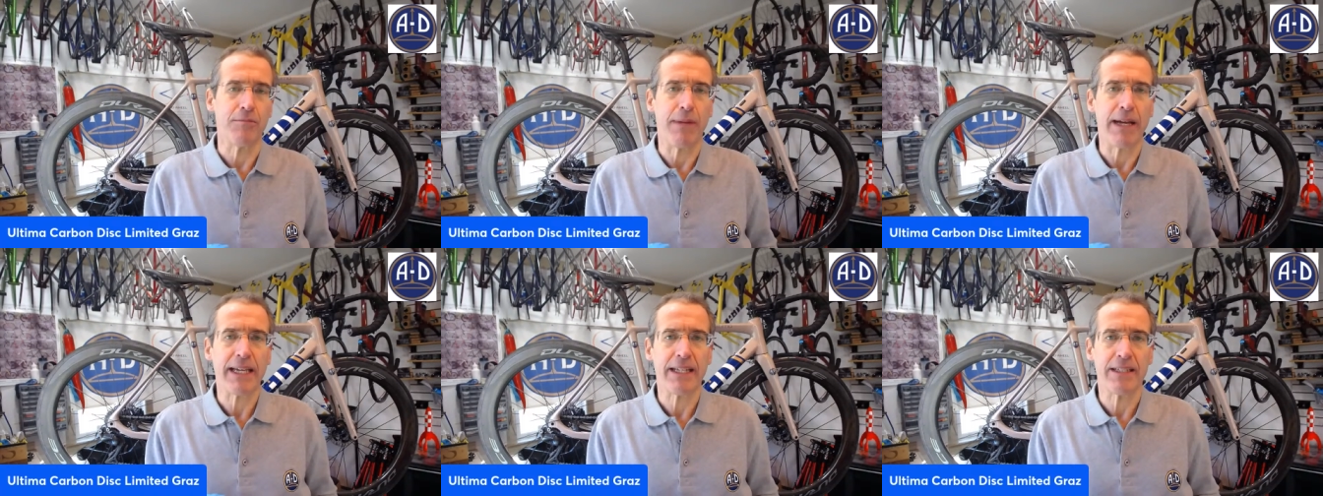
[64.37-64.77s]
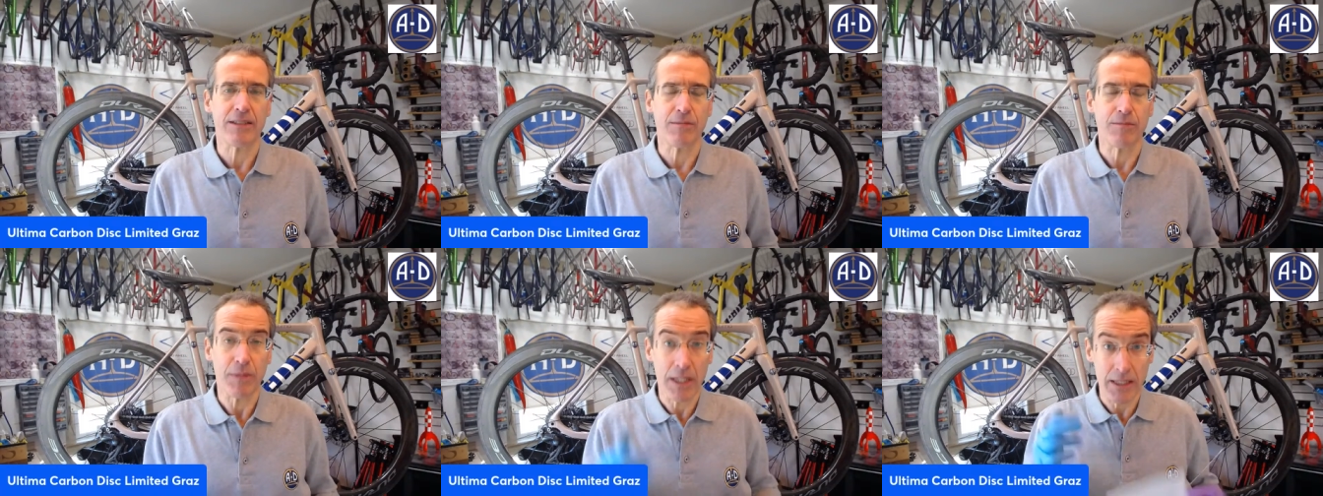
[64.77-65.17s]

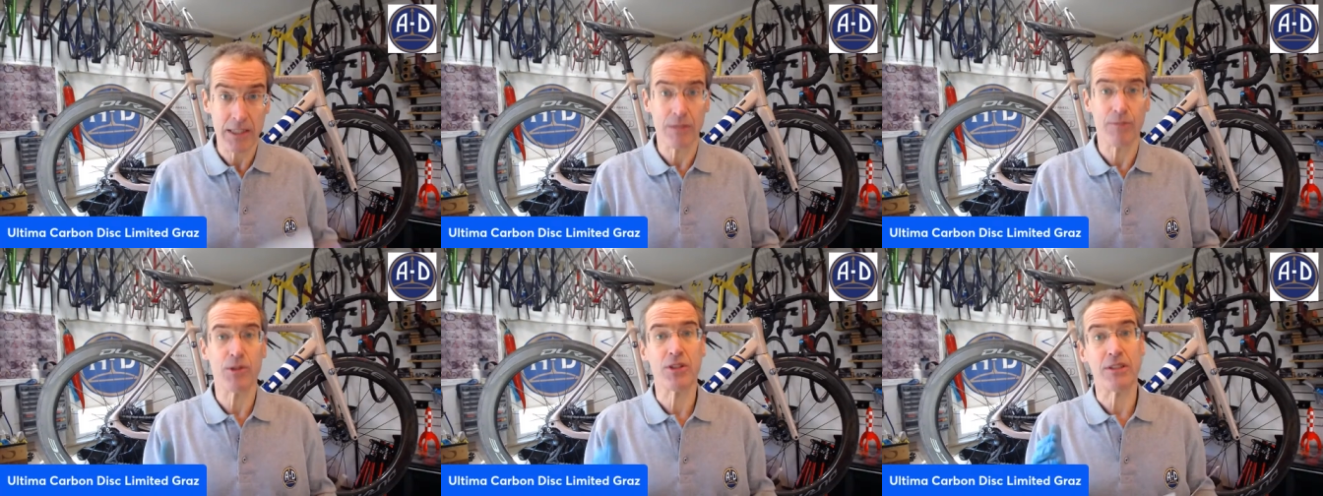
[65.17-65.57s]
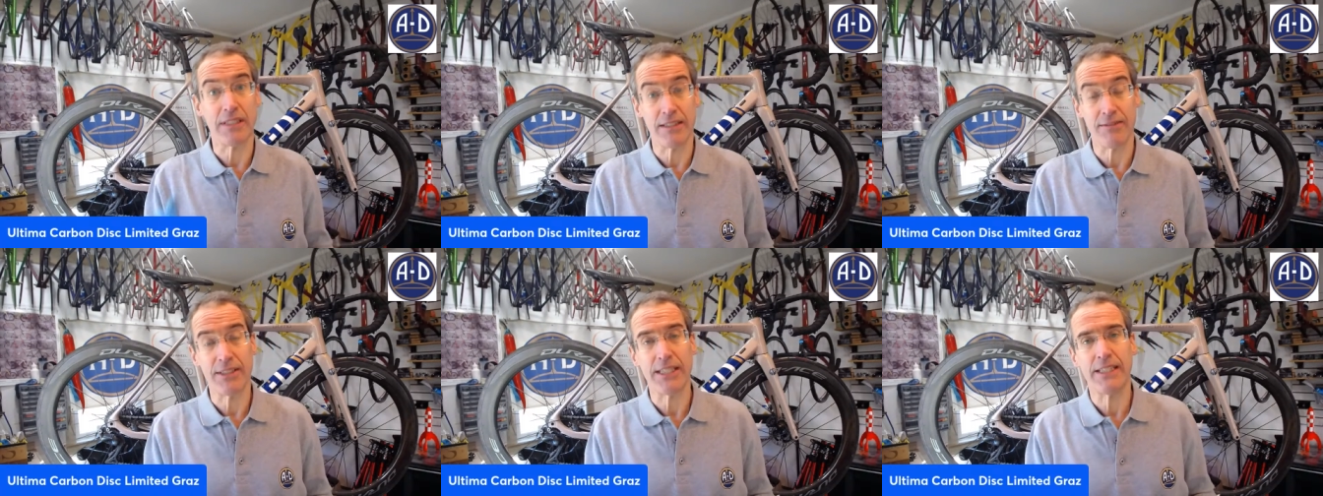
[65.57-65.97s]
mechanism. Customers
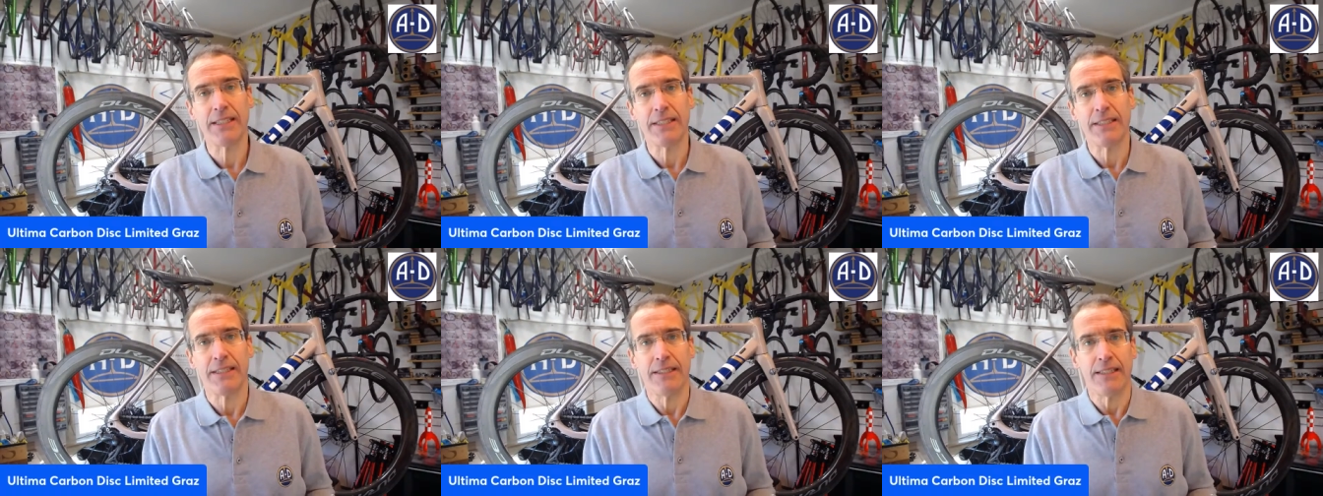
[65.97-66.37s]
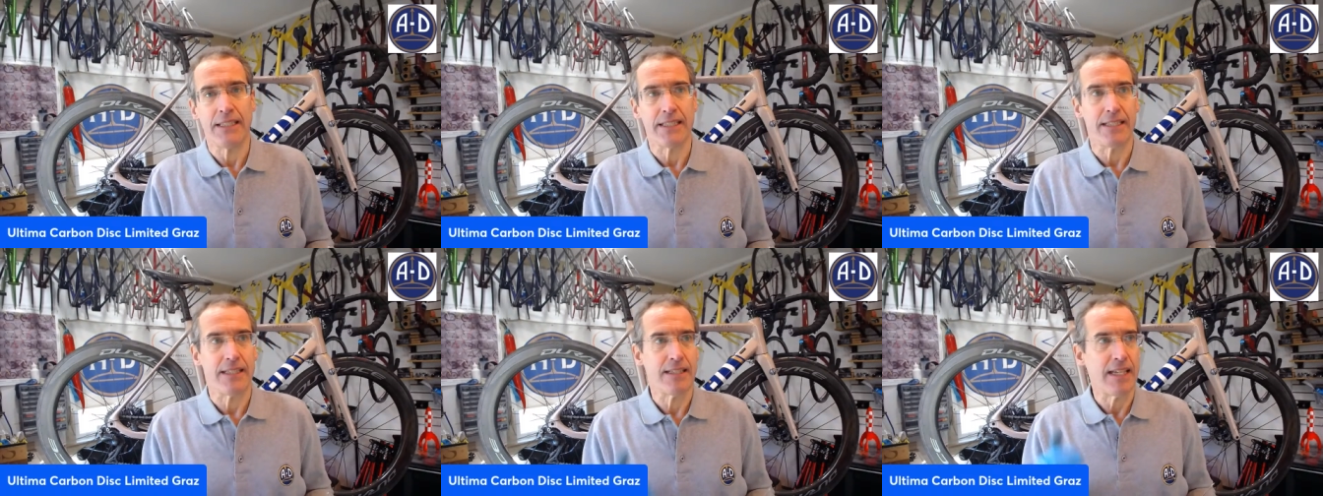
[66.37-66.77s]
love it.
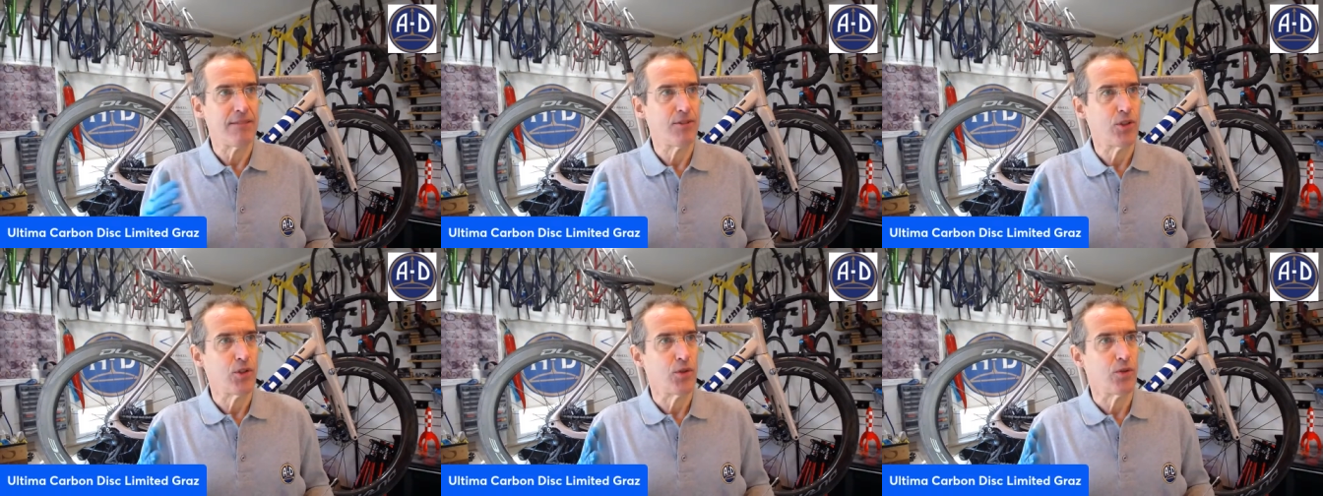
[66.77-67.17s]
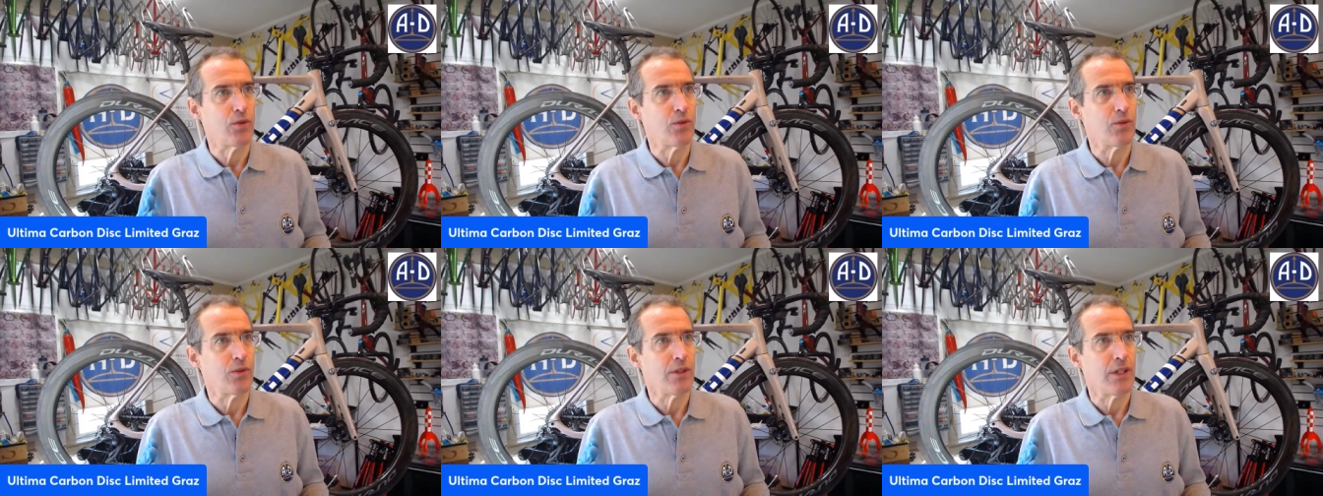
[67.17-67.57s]
It saves
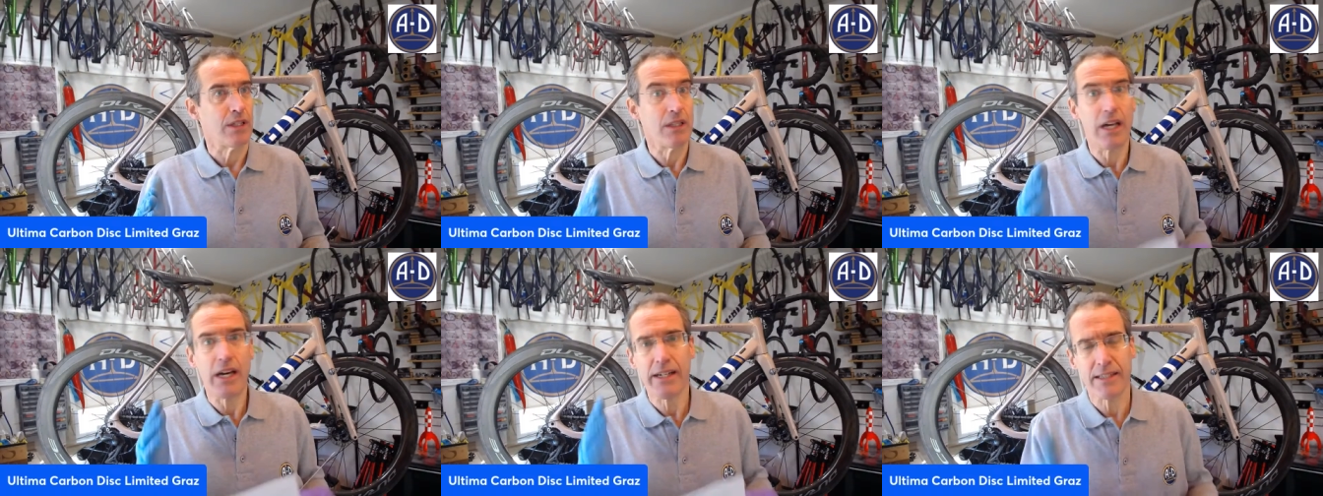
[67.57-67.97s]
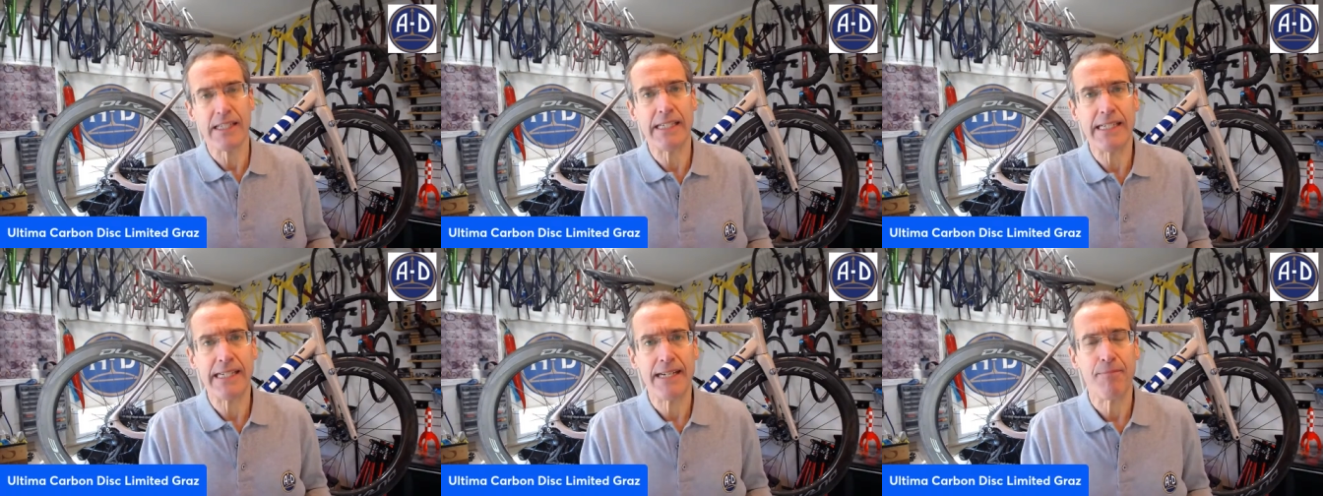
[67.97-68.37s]
you a lot of
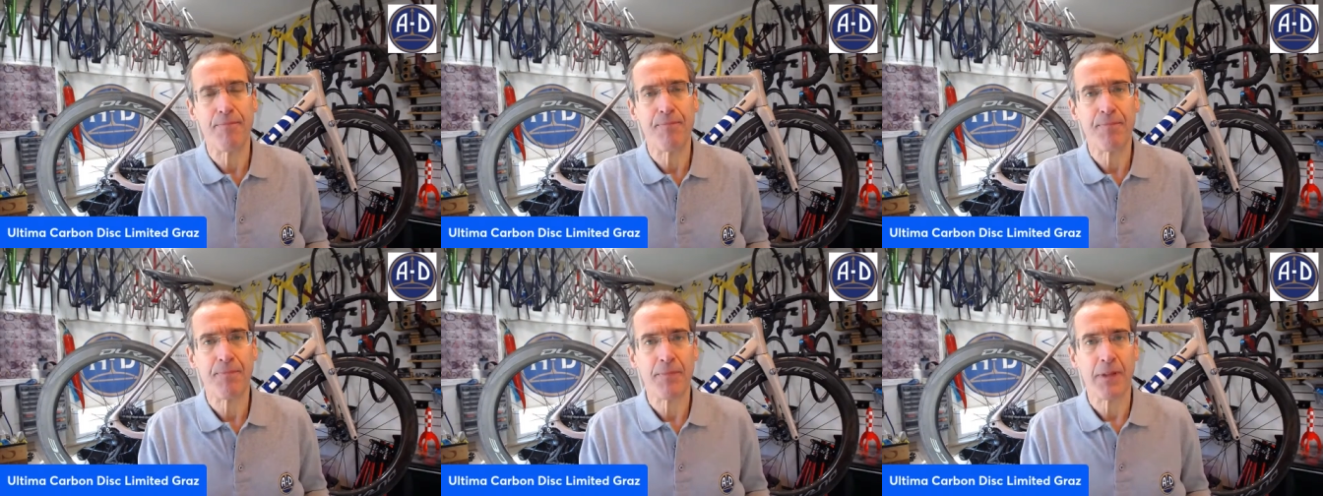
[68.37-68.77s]
time.